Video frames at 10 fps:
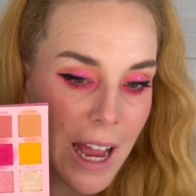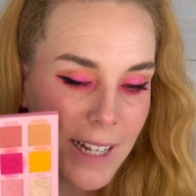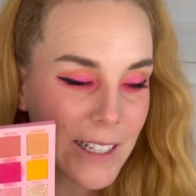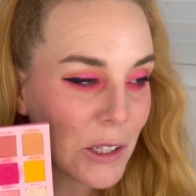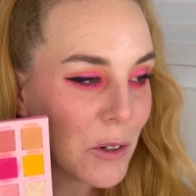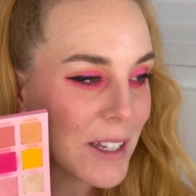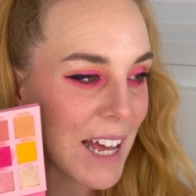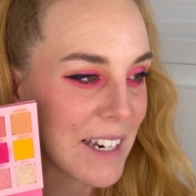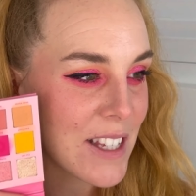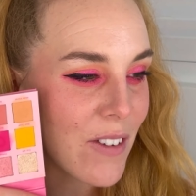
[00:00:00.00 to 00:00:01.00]
It's a little
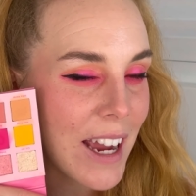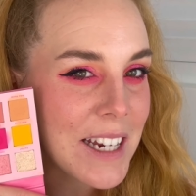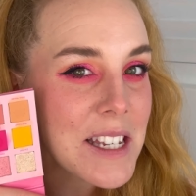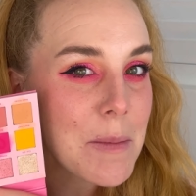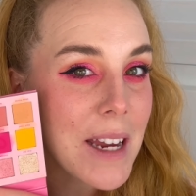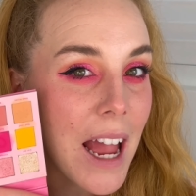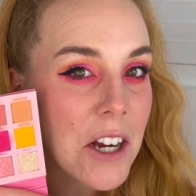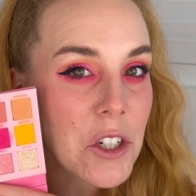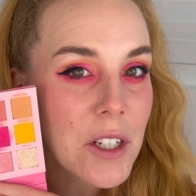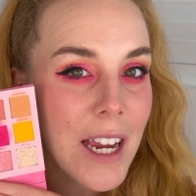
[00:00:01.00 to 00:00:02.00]
satisfying to me,
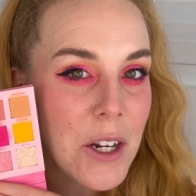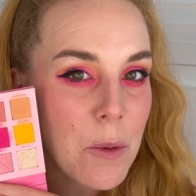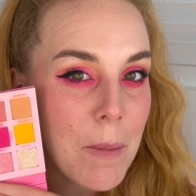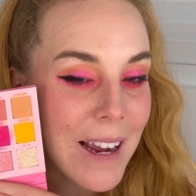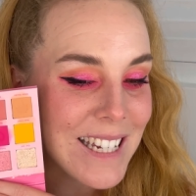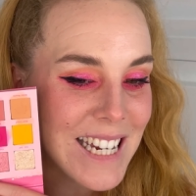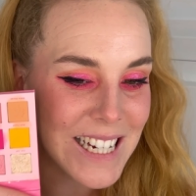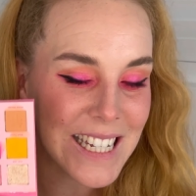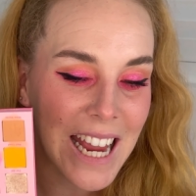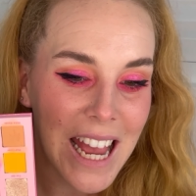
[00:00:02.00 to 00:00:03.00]
actually. I don't mind
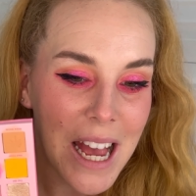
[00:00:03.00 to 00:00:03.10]
it.